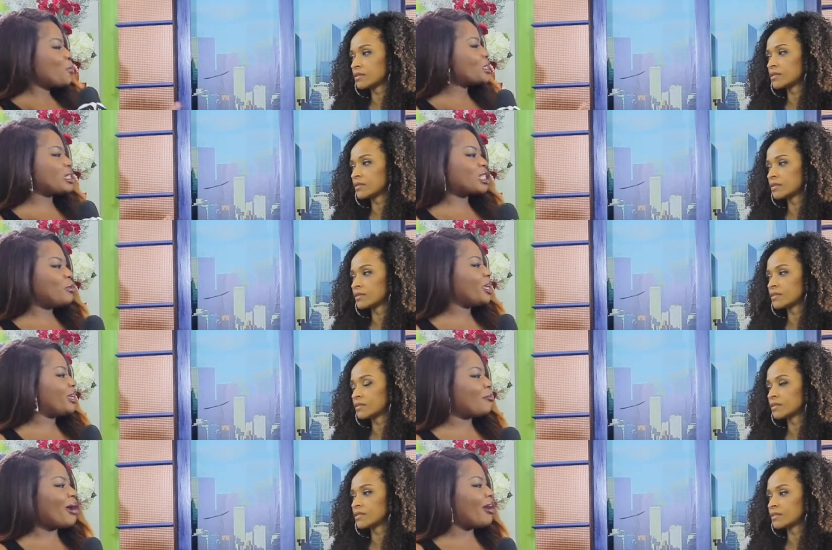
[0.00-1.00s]
Speaker 1: were just
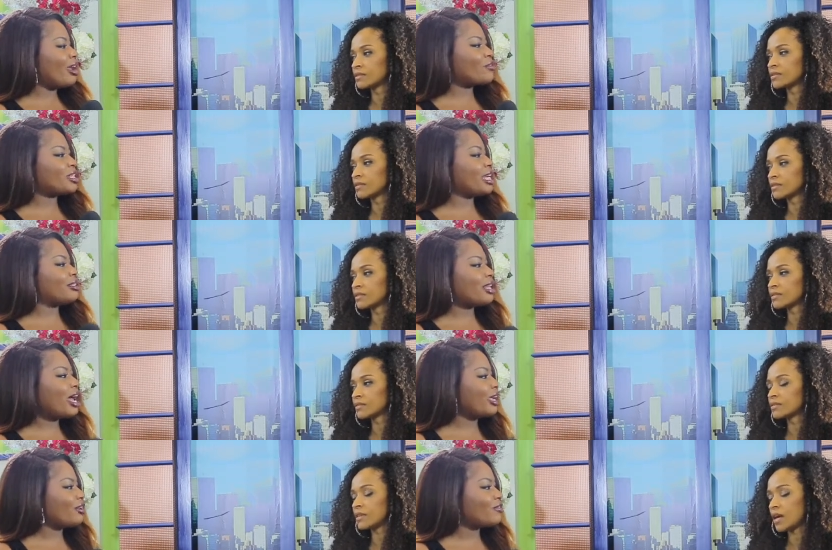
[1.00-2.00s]
speaking about everyday
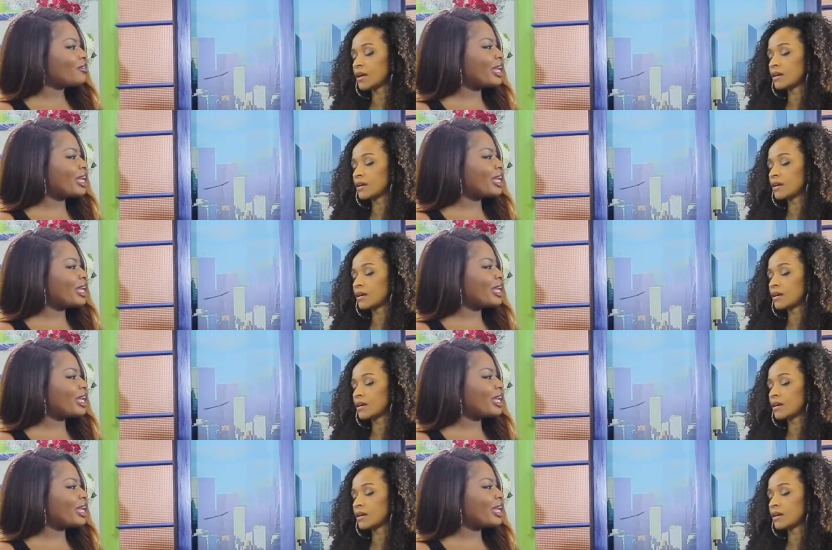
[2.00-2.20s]
life. Yeah,